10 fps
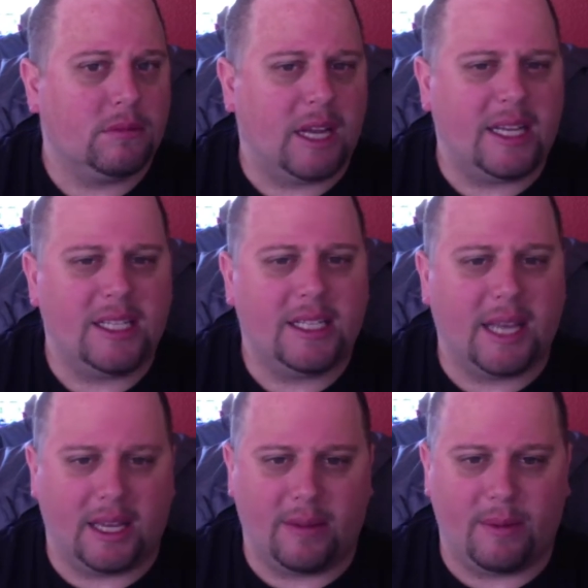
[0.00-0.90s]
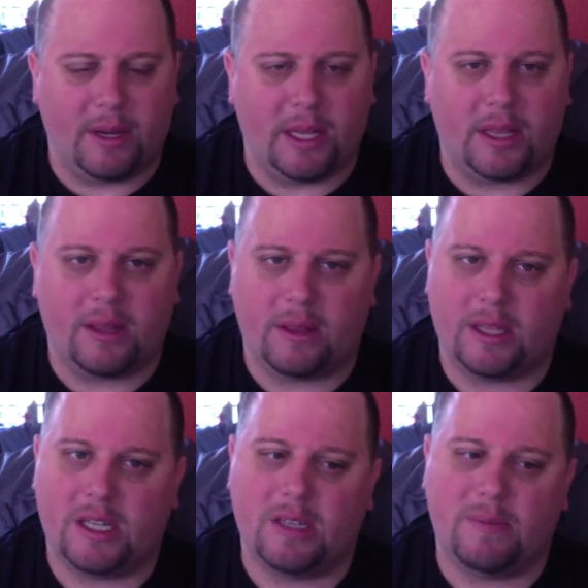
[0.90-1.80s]
I guess, the gay community.
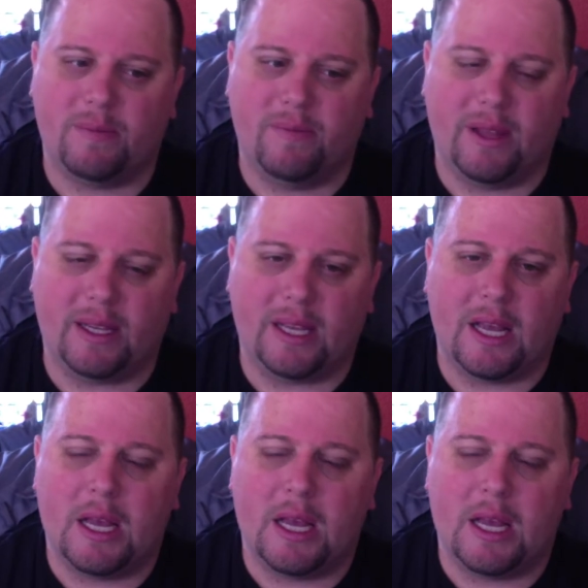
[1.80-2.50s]
just like,